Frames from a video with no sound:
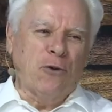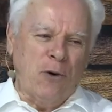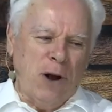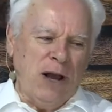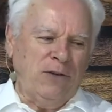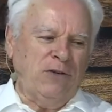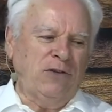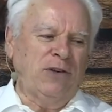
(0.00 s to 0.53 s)

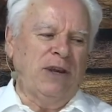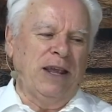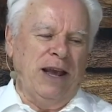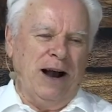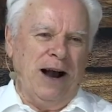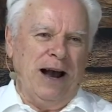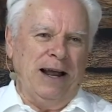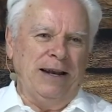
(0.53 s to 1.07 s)
trust
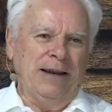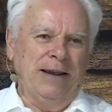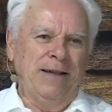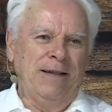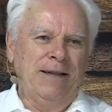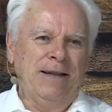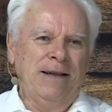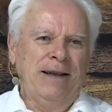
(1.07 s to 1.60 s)
God.
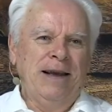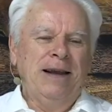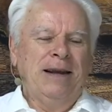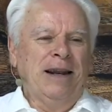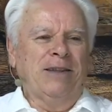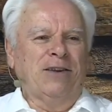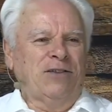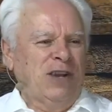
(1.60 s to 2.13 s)

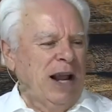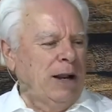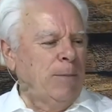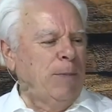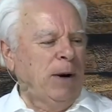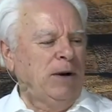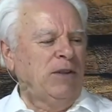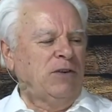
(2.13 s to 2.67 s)
Now, the
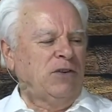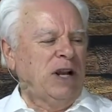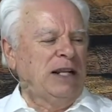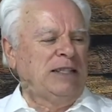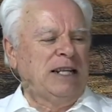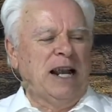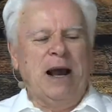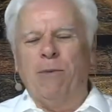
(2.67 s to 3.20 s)
second part of this
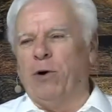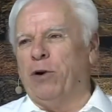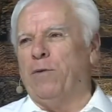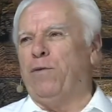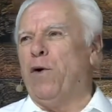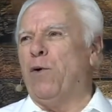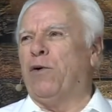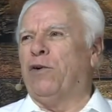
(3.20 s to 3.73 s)
lesson I want to
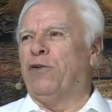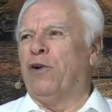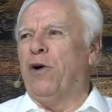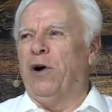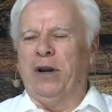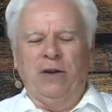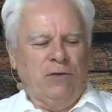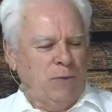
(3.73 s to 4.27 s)
focus
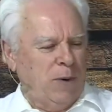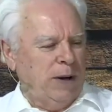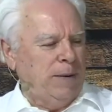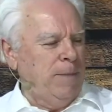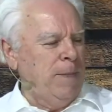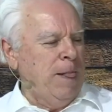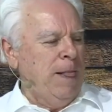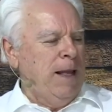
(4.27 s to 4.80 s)
on is
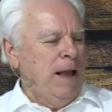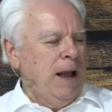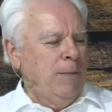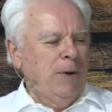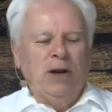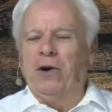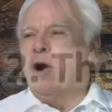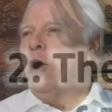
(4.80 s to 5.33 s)
what
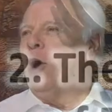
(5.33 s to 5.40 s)
I'm going to